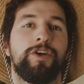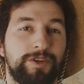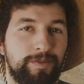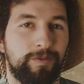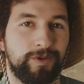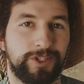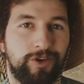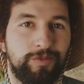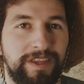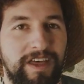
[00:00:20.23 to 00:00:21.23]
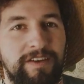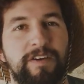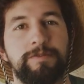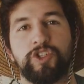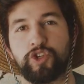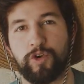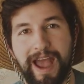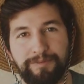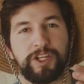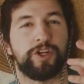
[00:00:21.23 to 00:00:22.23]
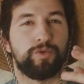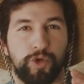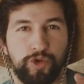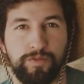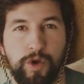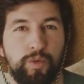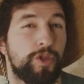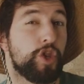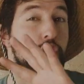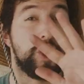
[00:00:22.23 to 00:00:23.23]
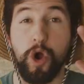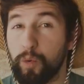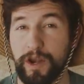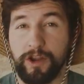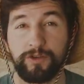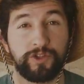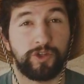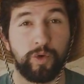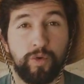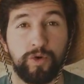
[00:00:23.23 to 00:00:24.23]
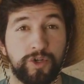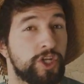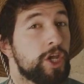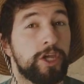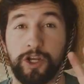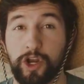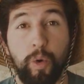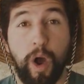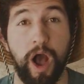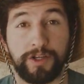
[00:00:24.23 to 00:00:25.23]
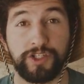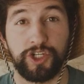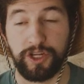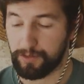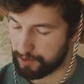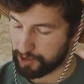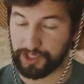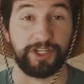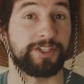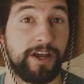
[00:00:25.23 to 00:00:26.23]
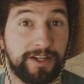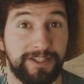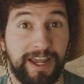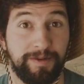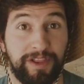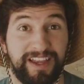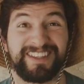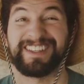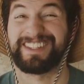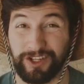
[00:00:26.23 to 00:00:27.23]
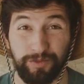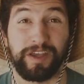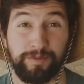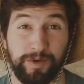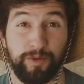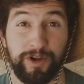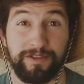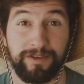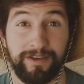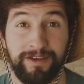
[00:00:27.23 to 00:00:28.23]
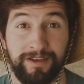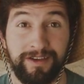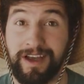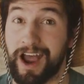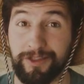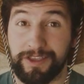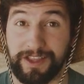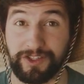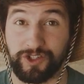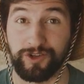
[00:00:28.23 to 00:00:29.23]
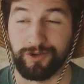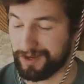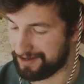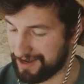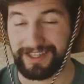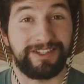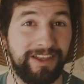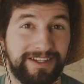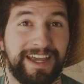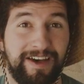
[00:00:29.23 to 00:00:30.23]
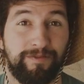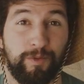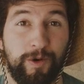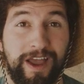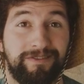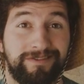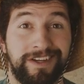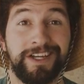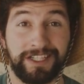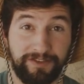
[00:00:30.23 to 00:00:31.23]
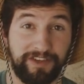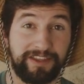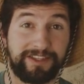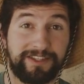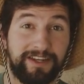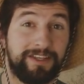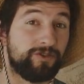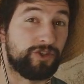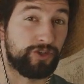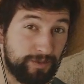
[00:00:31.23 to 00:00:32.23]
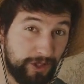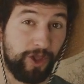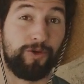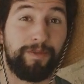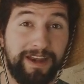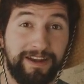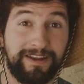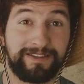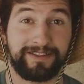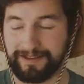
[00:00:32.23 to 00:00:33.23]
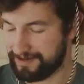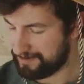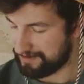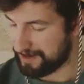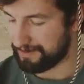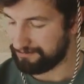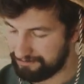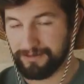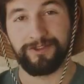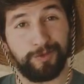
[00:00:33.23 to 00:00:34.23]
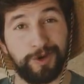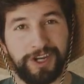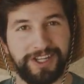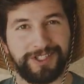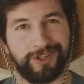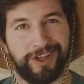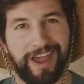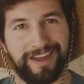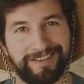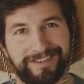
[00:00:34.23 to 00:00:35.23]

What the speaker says: Somebody once told me that if I was trapped in a room with no windows or doors, no oxygen, just a ton of snake plants, I'd still be able to breathe. I don't think that's true, but I still like to have them around. Living in the city, they're super low maintenance, and they're pretty nice to look at.